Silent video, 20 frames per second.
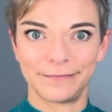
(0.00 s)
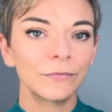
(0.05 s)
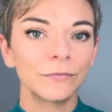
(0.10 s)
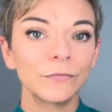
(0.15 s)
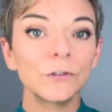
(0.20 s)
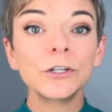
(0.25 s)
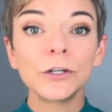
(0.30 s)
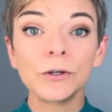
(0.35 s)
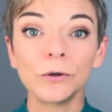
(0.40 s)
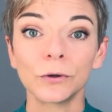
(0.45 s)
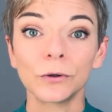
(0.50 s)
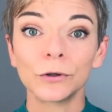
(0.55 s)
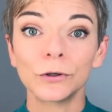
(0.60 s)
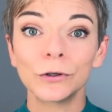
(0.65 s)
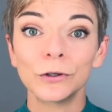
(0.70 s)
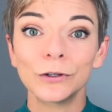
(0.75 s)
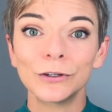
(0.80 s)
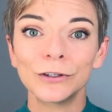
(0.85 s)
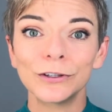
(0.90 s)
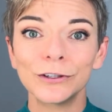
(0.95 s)
2,
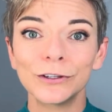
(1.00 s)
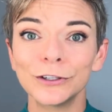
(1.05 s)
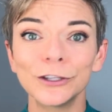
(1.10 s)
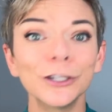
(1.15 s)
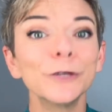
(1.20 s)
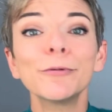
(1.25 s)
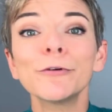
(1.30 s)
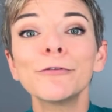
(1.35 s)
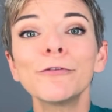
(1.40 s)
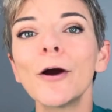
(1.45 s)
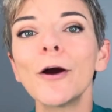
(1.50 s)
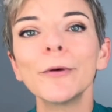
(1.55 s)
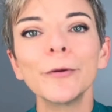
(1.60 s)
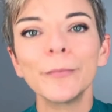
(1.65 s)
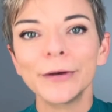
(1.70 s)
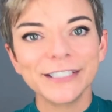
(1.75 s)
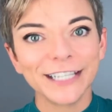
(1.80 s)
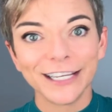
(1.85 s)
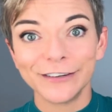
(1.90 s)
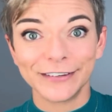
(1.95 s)
the performer
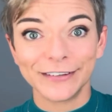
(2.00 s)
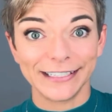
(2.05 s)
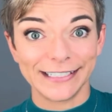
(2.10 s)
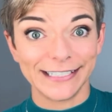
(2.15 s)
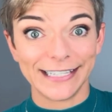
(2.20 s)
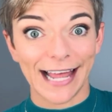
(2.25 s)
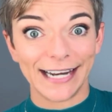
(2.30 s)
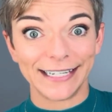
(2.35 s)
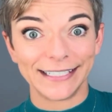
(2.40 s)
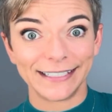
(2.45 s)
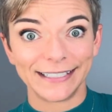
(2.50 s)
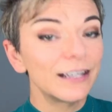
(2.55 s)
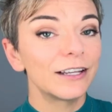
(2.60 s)
must give consent.